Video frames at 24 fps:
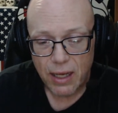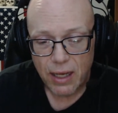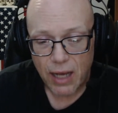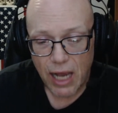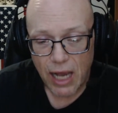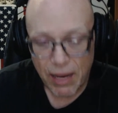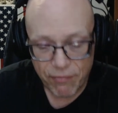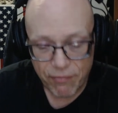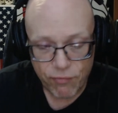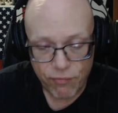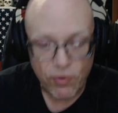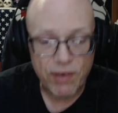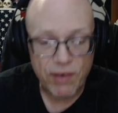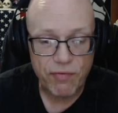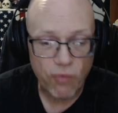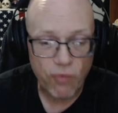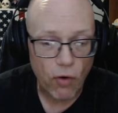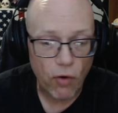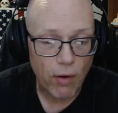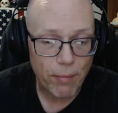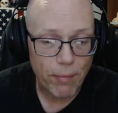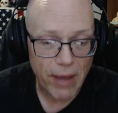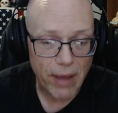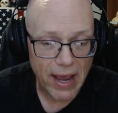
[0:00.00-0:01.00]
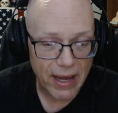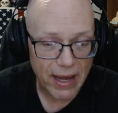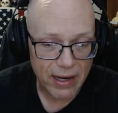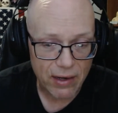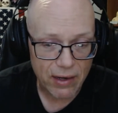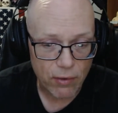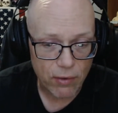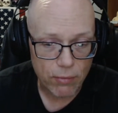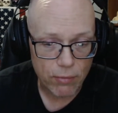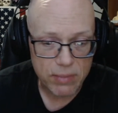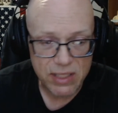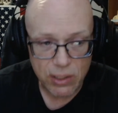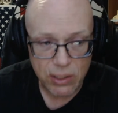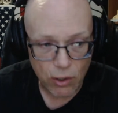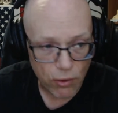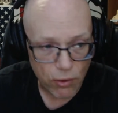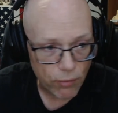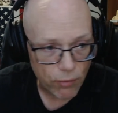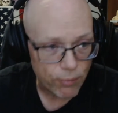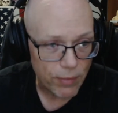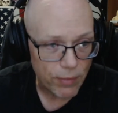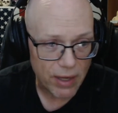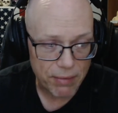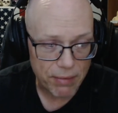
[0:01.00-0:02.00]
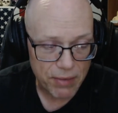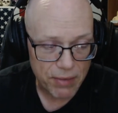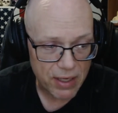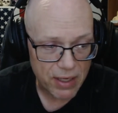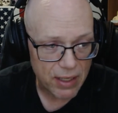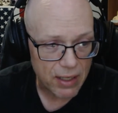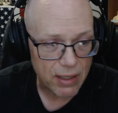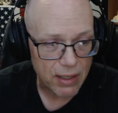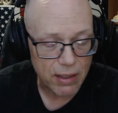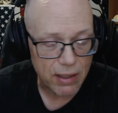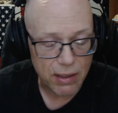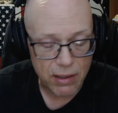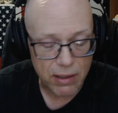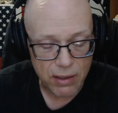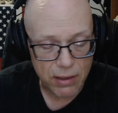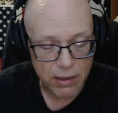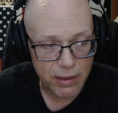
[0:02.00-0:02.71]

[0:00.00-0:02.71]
I've reformatted them, so maybe